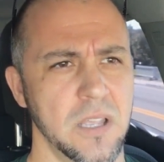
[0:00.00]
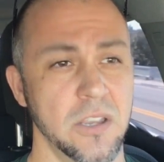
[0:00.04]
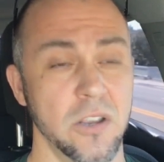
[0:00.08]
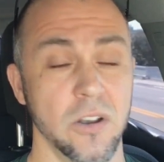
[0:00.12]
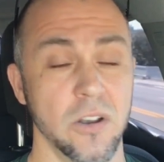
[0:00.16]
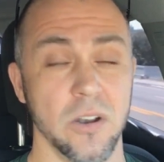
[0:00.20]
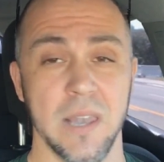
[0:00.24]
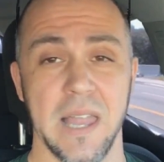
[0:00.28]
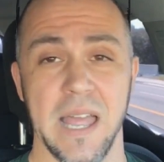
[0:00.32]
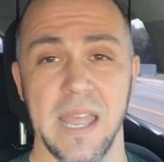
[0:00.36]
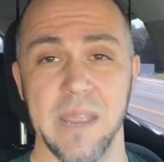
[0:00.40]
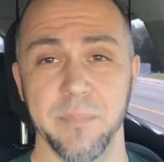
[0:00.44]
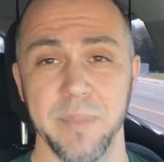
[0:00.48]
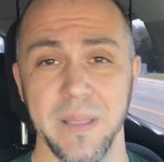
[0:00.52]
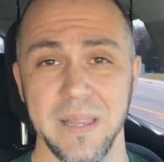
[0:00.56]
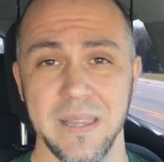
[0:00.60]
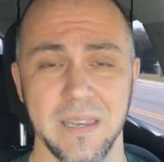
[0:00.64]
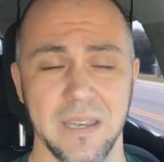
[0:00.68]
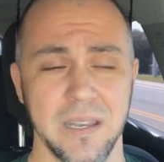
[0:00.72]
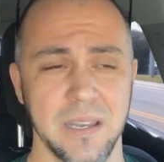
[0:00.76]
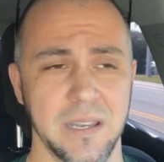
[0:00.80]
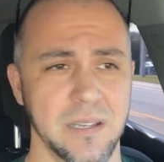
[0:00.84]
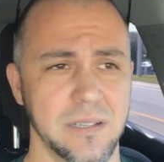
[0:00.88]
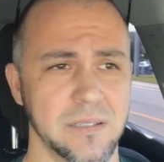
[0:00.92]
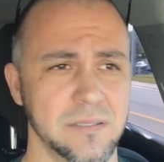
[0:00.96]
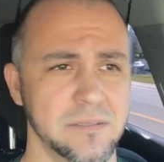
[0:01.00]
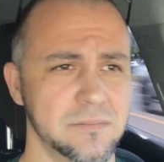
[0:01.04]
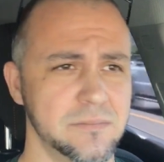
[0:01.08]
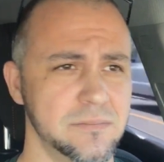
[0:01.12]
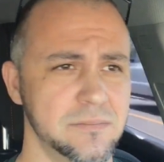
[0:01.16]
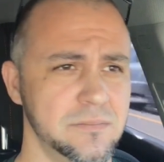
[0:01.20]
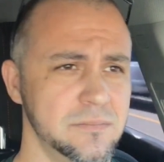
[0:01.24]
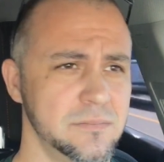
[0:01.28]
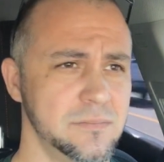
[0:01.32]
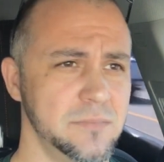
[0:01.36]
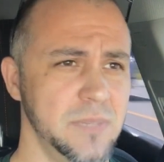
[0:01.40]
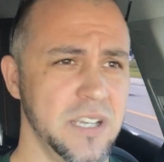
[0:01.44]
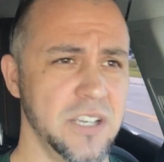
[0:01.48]
You're a liability
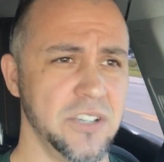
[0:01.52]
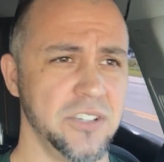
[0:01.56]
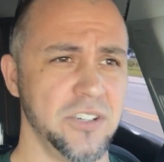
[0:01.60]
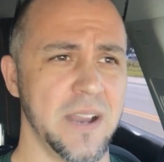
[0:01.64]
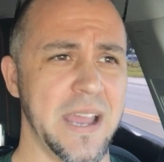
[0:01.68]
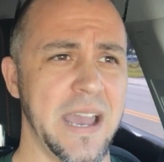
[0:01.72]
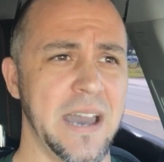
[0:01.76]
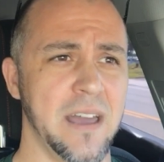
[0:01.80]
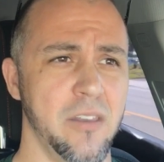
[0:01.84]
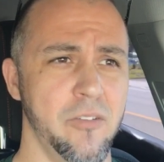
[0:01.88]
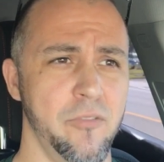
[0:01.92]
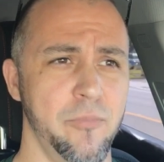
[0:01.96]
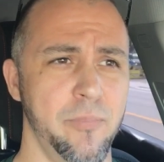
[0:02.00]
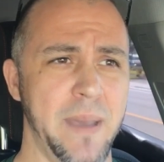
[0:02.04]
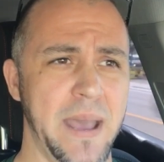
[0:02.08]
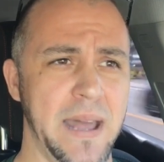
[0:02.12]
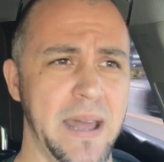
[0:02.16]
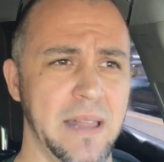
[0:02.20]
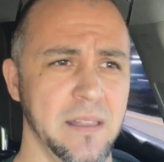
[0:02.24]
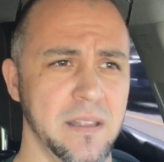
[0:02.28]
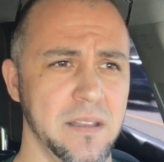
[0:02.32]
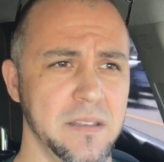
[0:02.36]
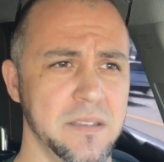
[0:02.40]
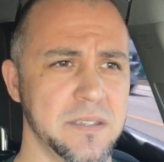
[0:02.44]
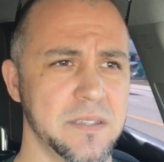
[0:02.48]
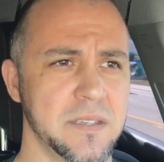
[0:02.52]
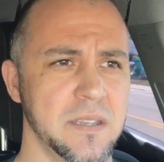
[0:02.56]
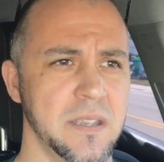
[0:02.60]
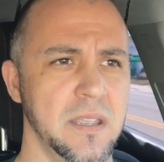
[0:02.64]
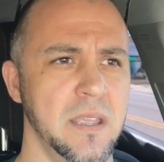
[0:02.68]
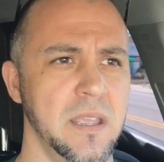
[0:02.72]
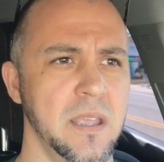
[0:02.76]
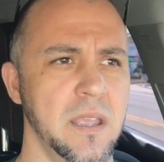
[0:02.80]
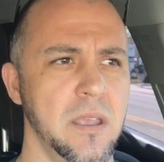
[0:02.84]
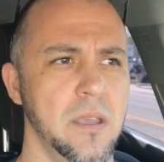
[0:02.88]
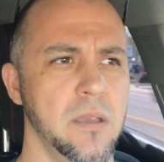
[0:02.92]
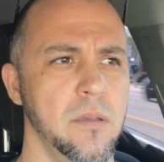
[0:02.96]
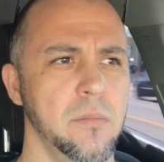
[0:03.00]
because you're out of balance,
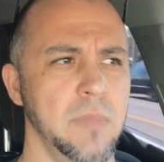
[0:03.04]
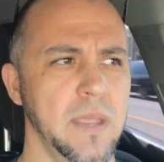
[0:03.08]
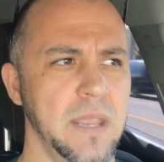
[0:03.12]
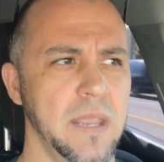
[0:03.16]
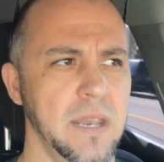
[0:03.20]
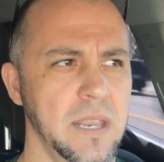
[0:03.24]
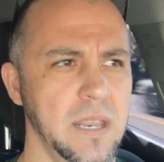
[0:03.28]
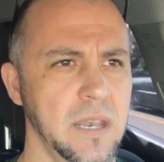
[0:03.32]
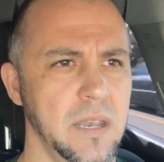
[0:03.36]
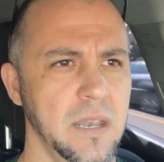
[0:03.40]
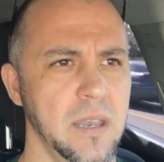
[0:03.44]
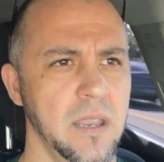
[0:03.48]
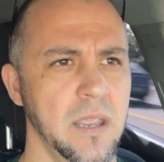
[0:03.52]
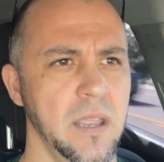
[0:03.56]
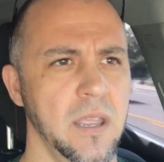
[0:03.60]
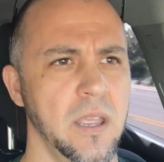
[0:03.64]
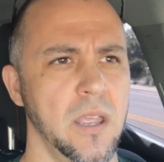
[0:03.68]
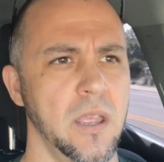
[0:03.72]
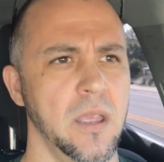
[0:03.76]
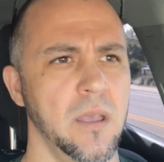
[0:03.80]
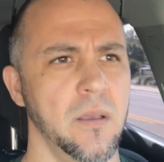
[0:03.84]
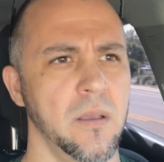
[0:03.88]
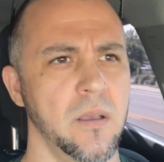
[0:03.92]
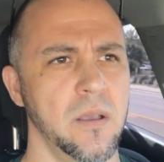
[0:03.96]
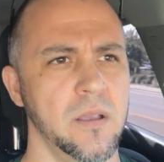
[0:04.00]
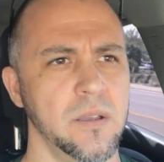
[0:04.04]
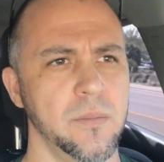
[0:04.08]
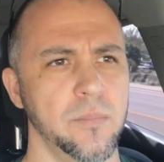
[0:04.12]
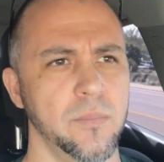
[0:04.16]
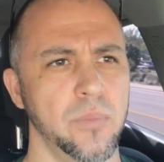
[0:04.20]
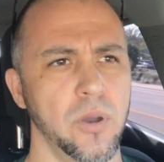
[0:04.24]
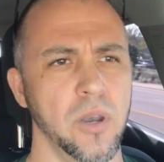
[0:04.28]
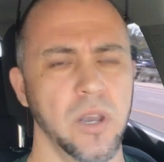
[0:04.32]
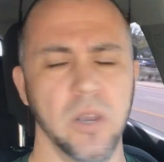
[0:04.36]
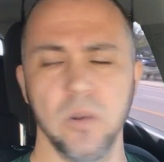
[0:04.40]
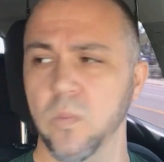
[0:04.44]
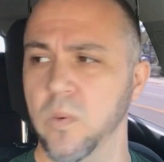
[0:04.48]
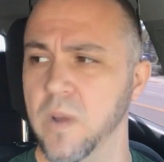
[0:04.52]
meaning
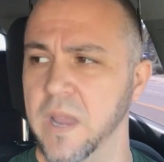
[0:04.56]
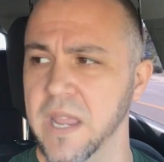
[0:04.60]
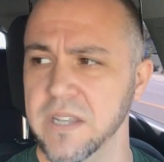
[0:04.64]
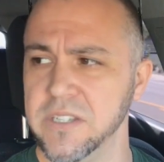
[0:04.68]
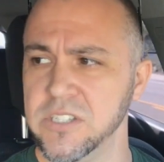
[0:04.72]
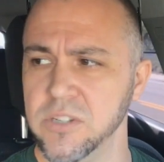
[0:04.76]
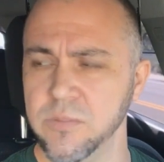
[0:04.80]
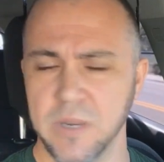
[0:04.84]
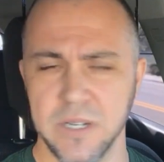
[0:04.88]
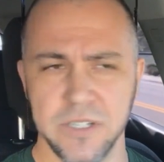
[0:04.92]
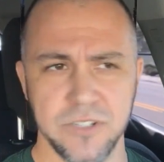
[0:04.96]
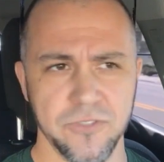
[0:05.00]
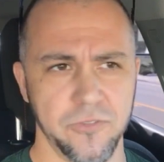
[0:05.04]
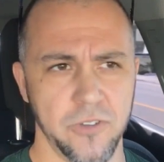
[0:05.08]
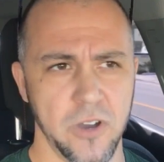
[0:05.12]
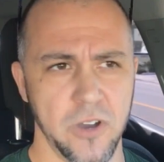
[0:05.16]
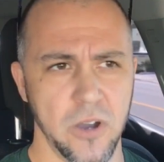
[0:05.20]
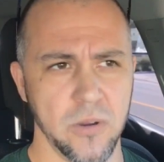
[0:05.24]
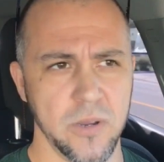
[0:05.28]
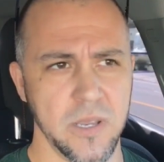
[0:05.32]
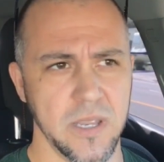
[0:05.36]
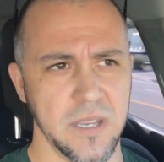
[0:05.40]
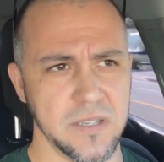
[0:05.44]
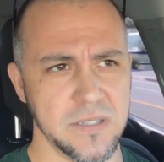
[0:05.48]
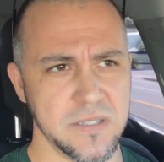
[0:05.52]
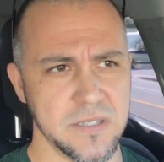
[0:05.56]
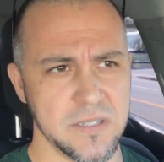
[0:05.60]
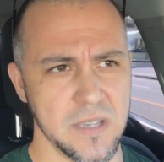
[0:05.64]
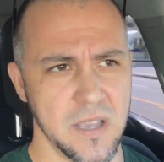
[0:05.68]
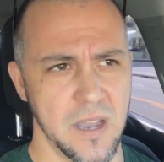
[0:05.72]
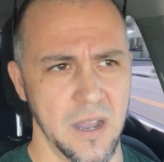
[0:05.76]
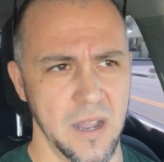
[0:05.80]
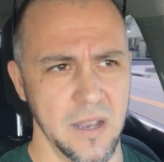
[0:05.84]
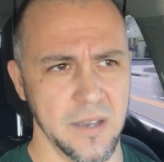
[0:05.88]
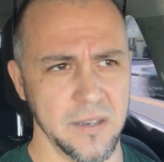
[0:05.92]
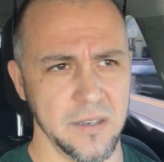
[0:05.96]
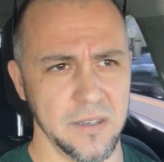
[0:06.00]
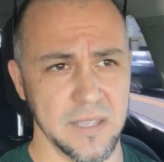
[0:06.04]
putting way too much focus
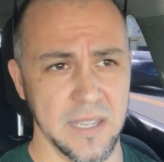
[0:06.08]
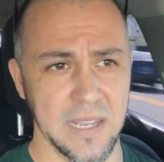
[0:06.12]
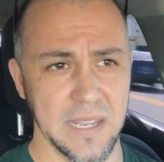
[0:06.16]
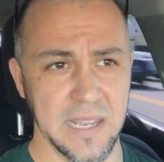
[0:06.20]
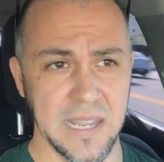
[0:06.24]
on the